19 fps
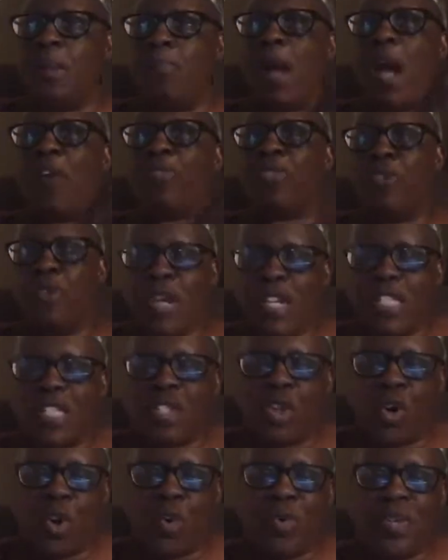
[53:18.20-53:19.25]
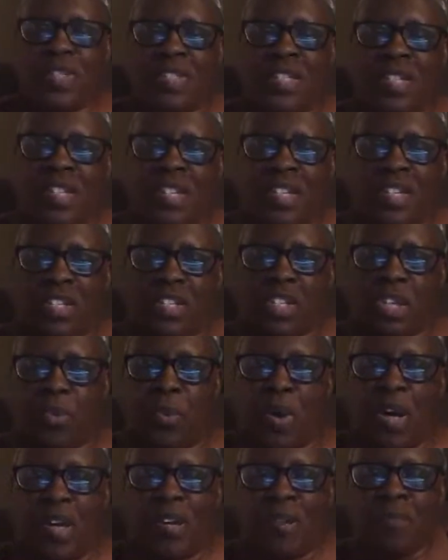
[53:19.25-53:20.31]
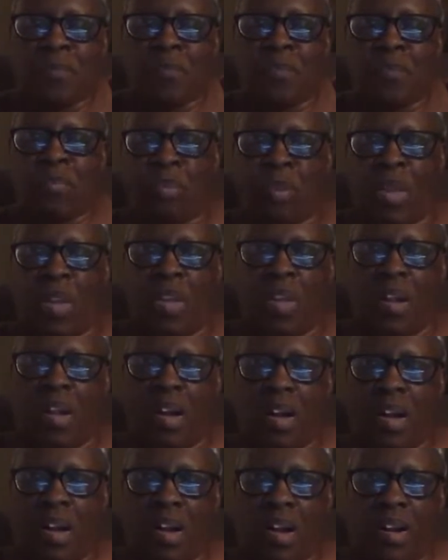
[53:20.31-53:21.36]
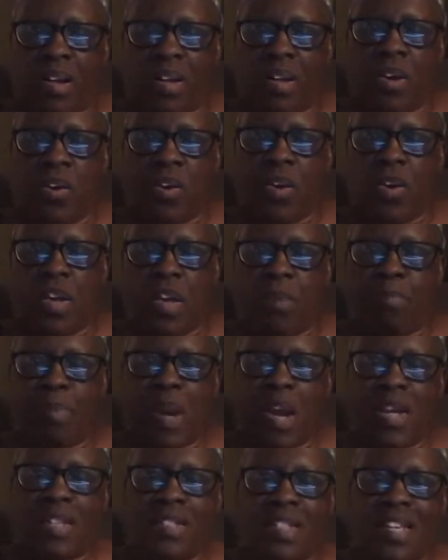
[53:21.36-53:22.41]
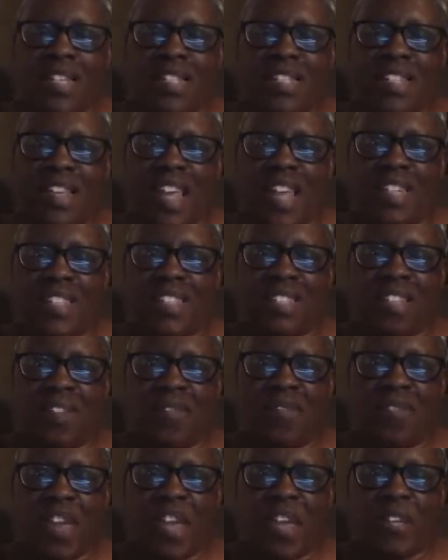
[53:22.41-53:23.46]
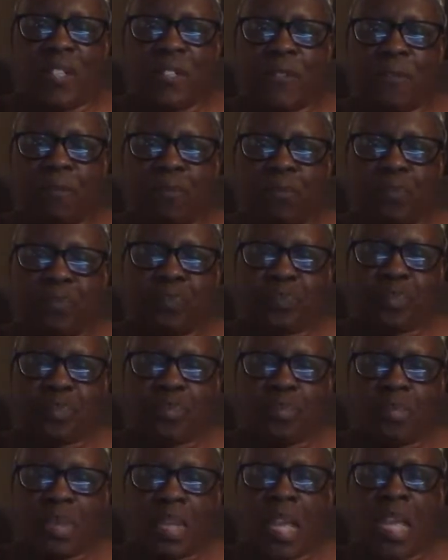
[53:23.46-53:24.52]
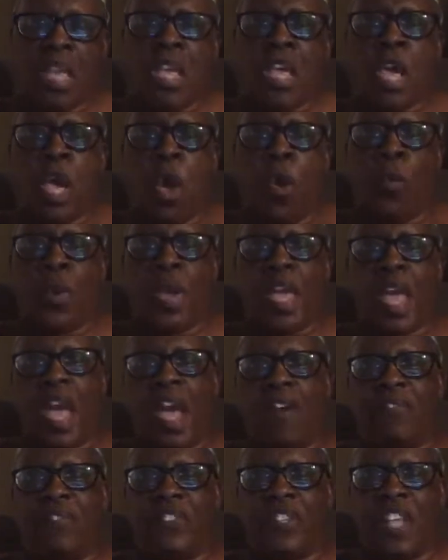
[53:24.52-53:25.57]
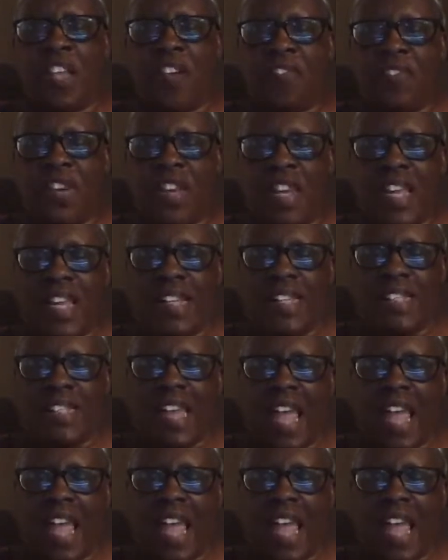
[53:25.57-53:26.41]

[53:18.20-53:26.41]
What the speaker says: about 3 stories, Shawana. Coco Empire says, yes, Tim Vales. We have Tiffany